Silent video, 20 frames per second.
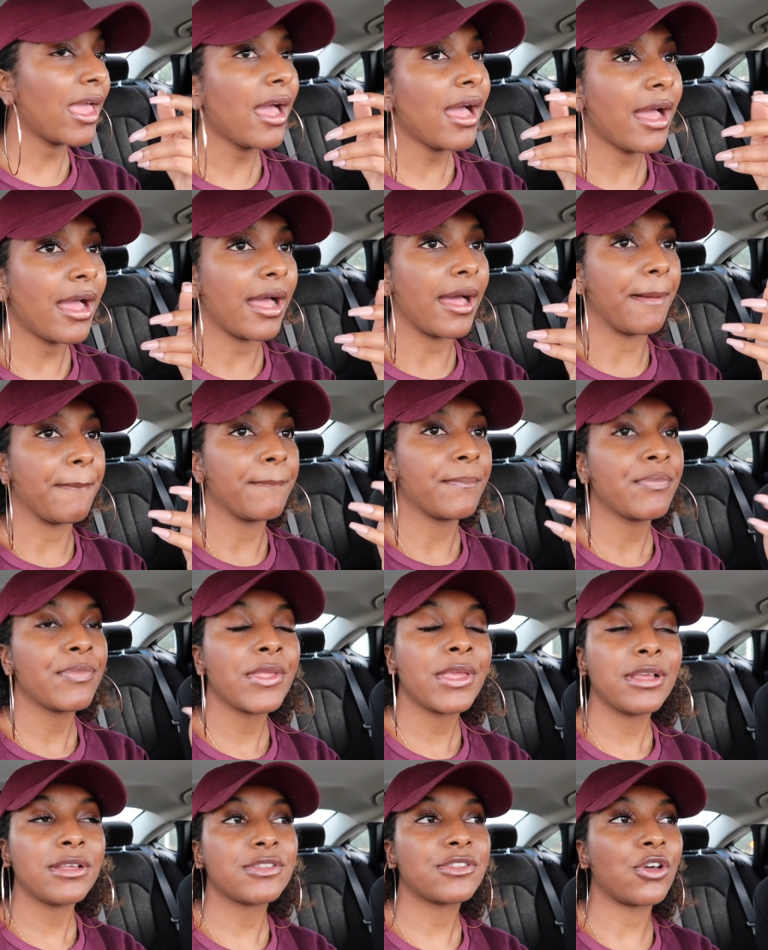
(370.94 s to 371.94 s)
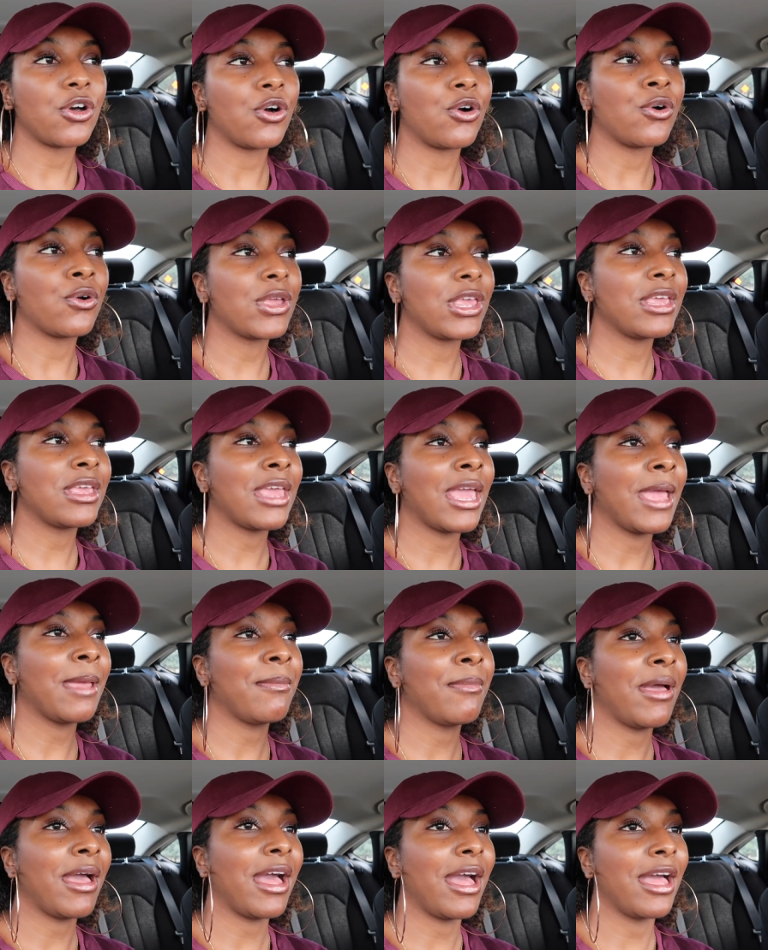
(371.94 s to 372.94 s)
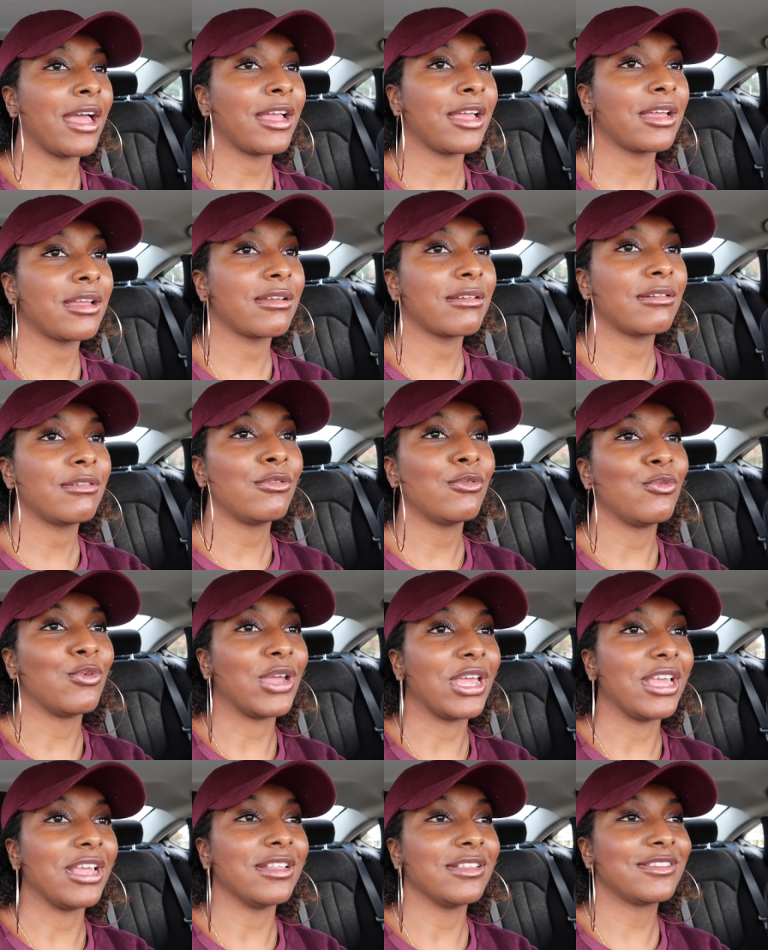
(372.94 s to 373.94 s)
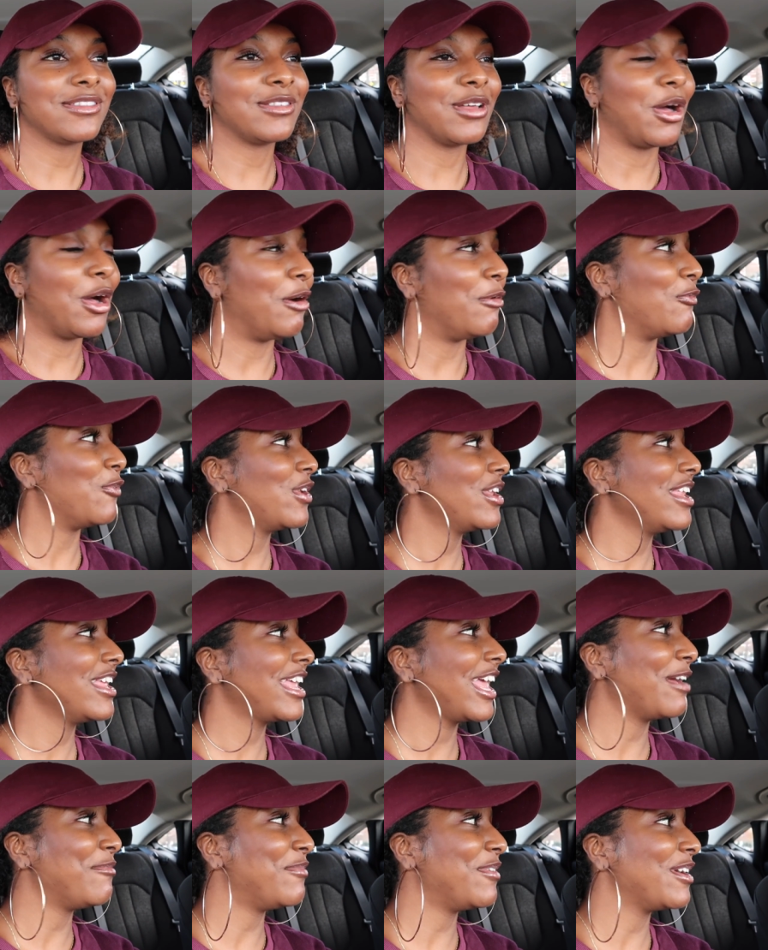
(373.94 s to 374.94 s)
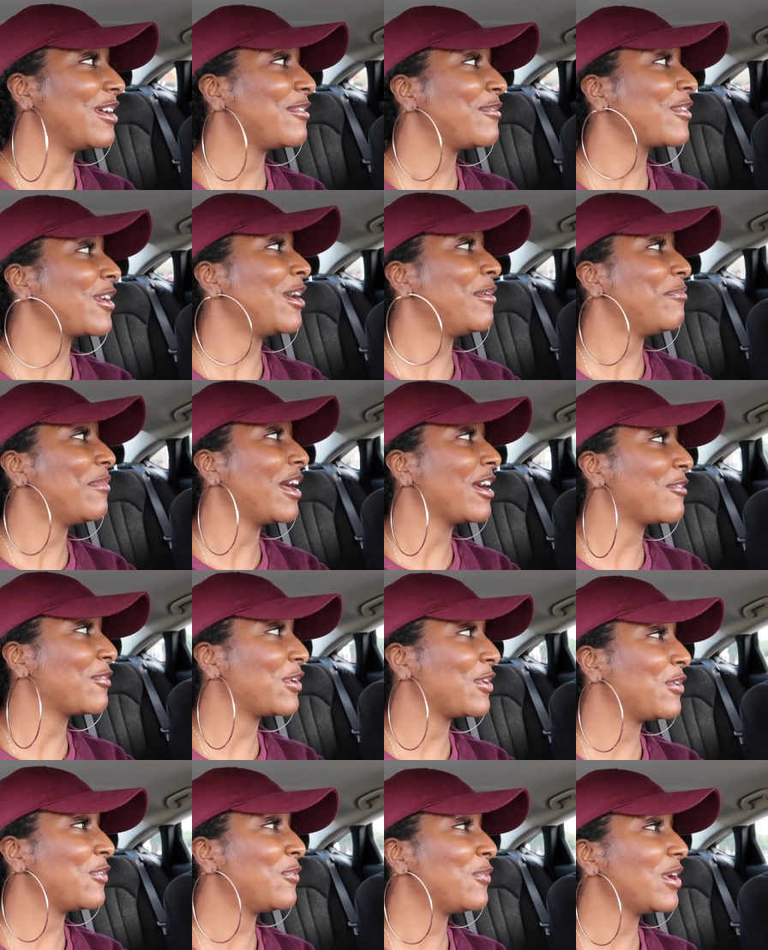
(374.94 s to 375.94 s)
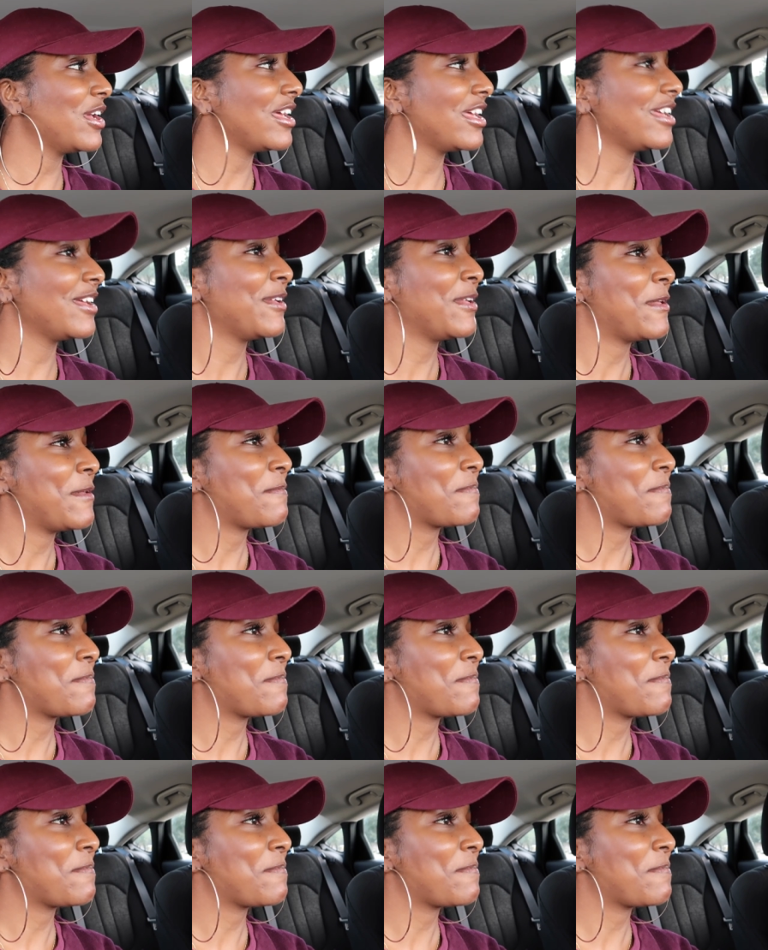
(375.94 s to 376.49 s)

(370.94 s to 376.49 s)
Yeah. So he came back with some, what did he come back with you with?